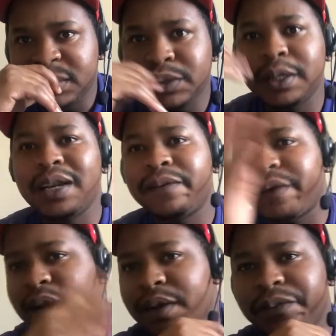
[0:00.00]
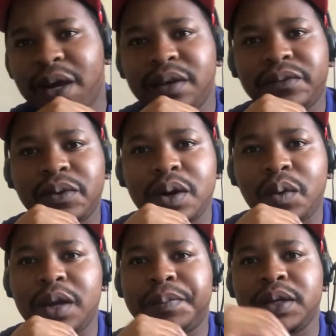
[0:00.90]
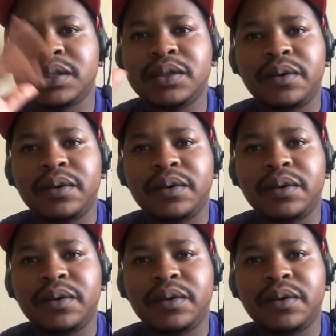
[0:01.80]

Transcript: You either fight for a white person,